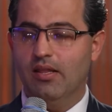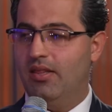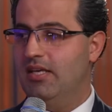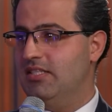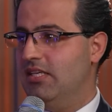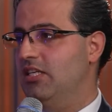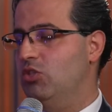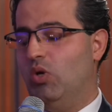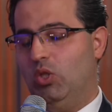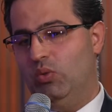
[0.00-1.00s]
This
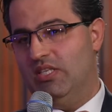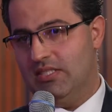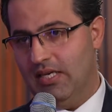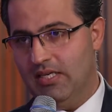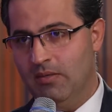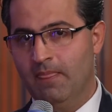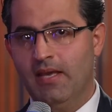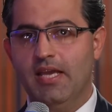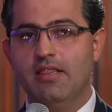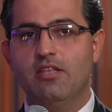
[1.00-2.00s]
is what we see
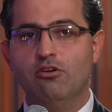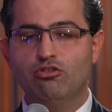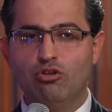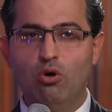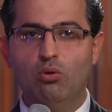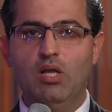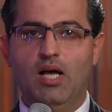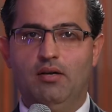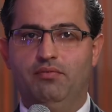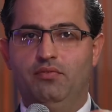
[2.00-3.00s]
in the
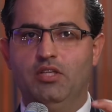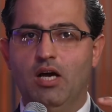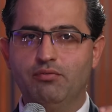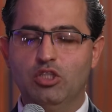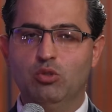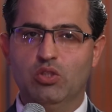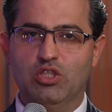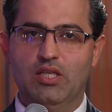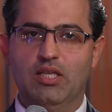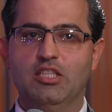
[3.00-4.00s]
role of the Off-Grid
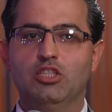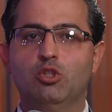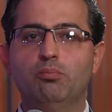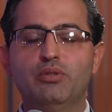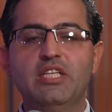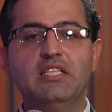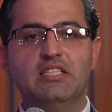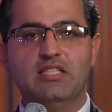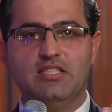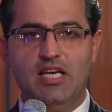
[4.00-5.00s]
Water Alliance to bring
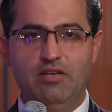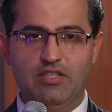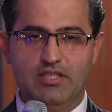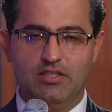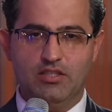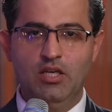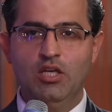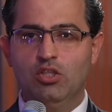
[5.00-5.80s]
its services